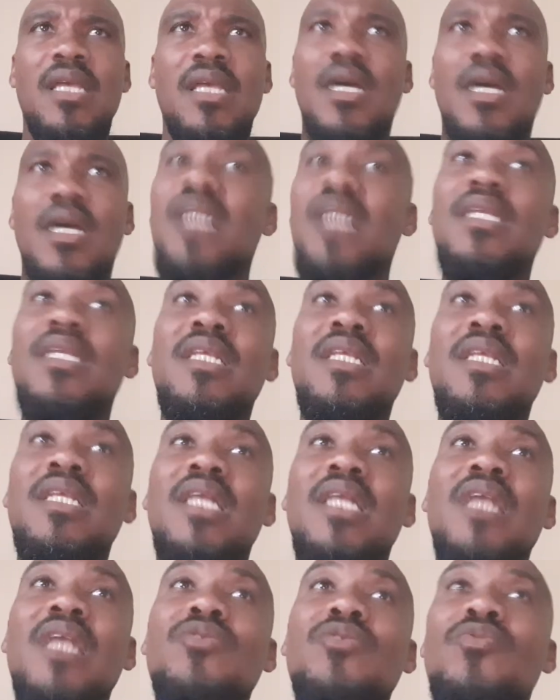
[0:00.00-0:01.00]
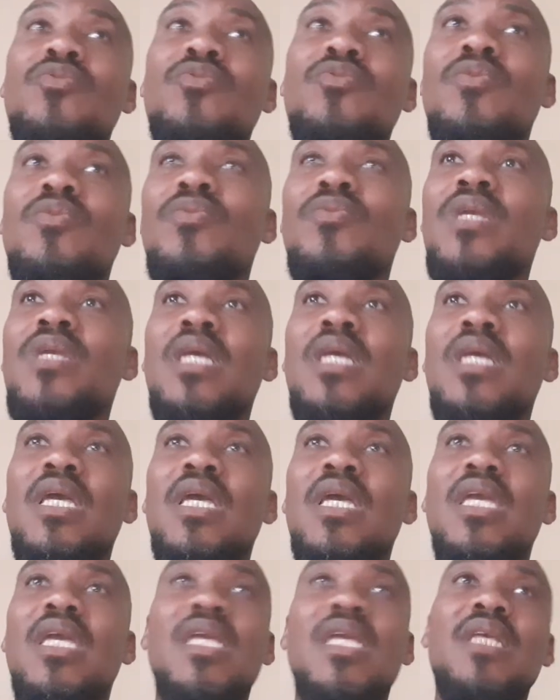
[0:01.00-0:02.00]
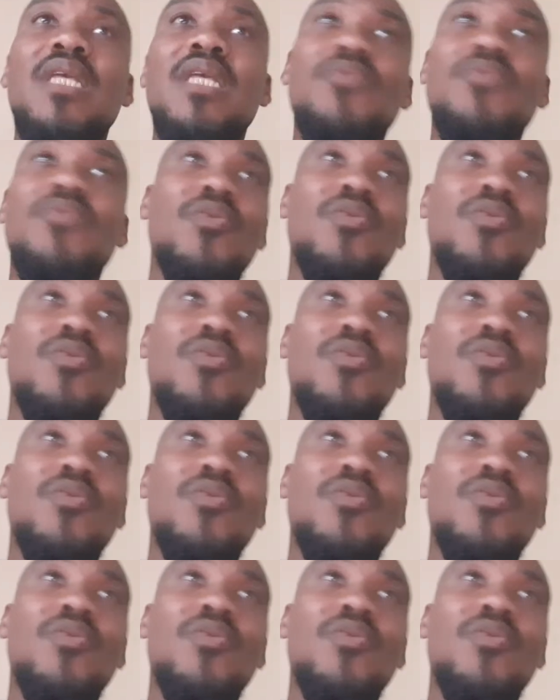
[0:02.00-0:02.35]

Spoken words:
Other than that, it won't